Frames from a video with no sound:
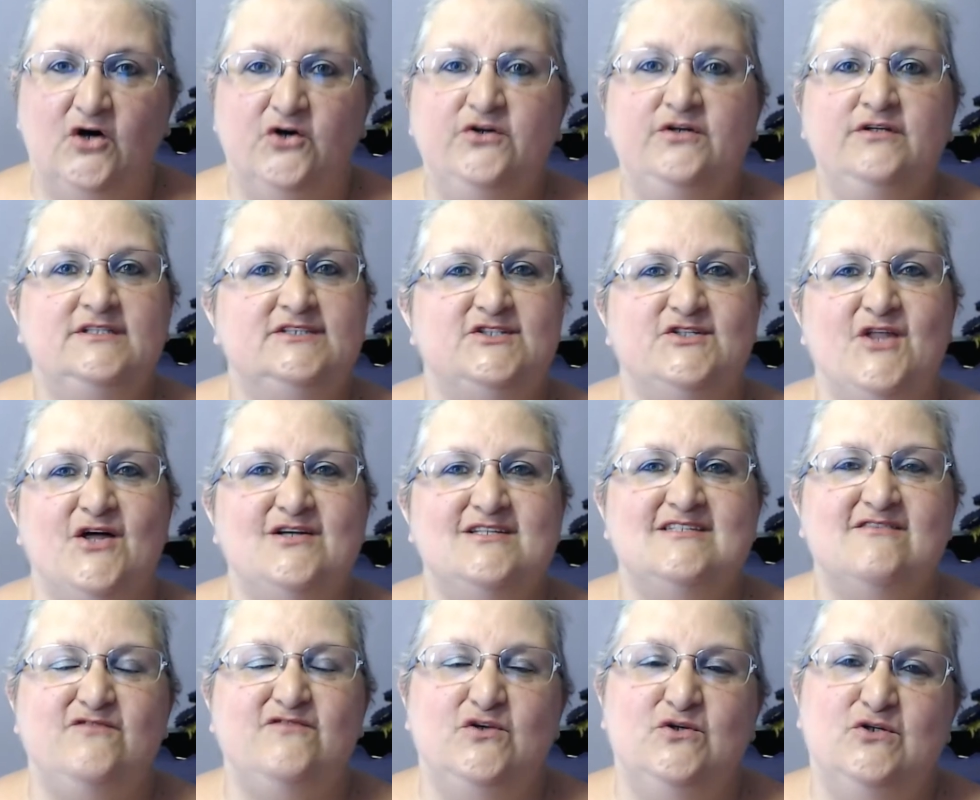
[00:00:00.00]
to those of
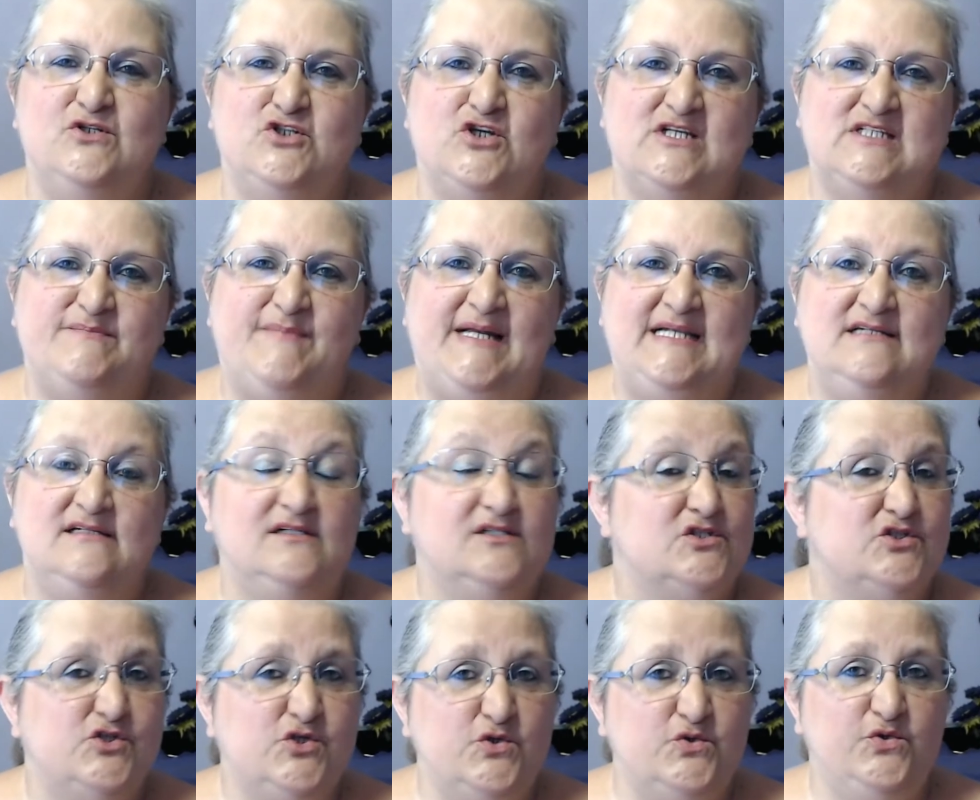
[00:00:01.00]
you who chose bundle
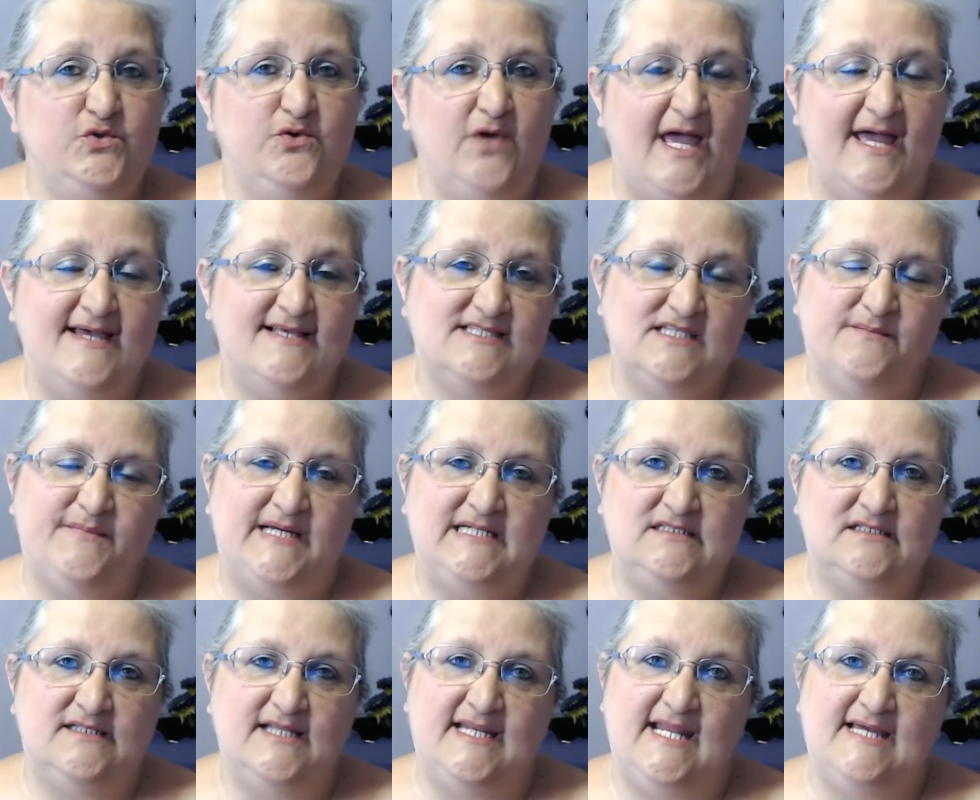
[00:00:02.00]
2 as the bundle
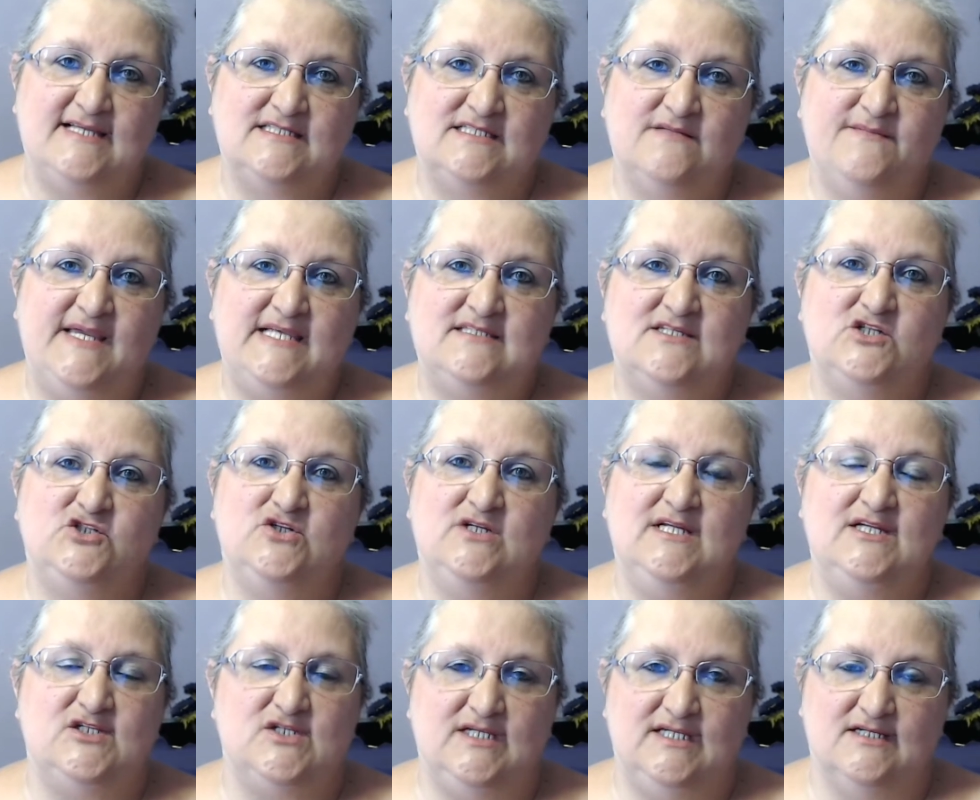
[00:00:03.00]
that has the message you need
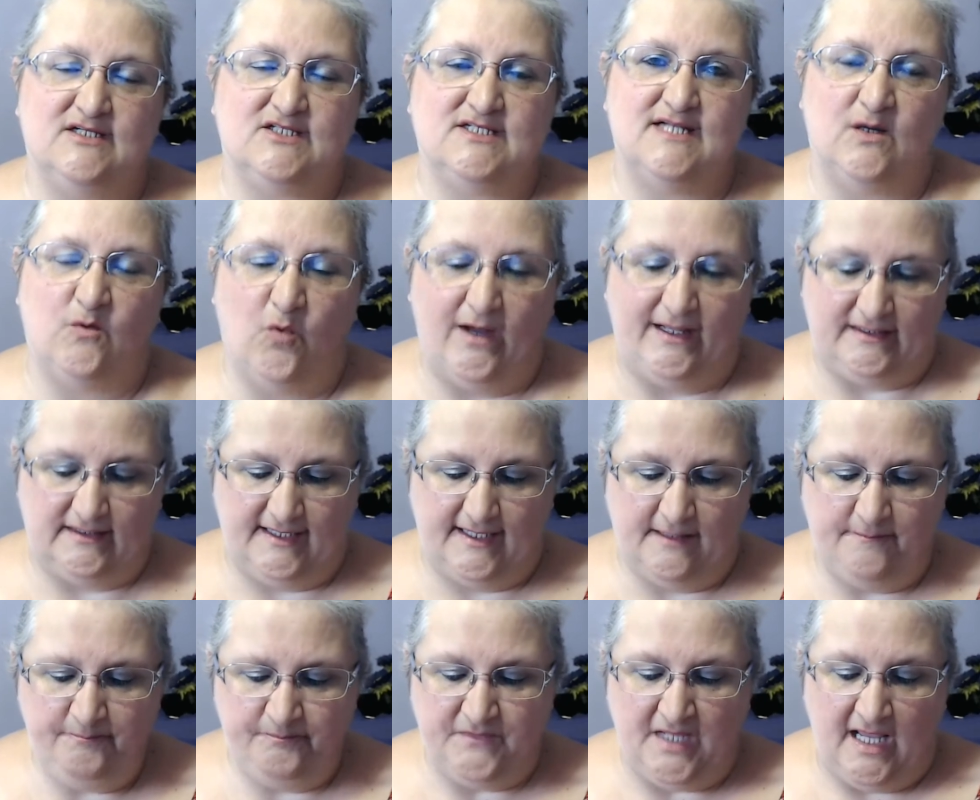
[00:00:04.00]
to hear today.
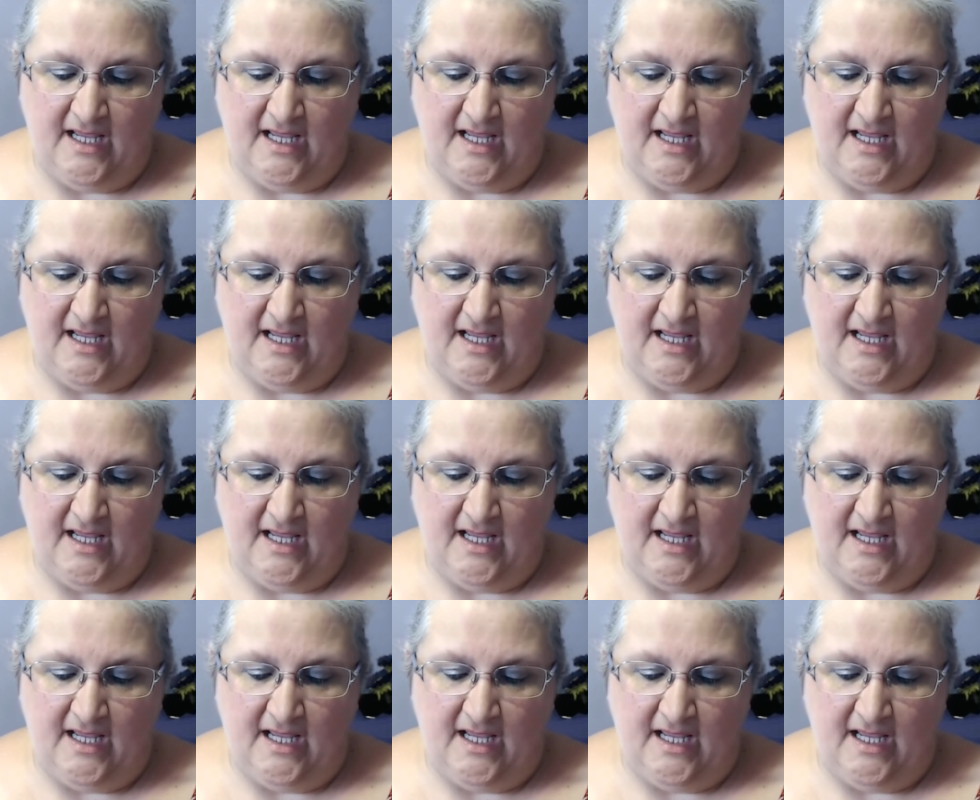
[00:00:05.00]
Welcome.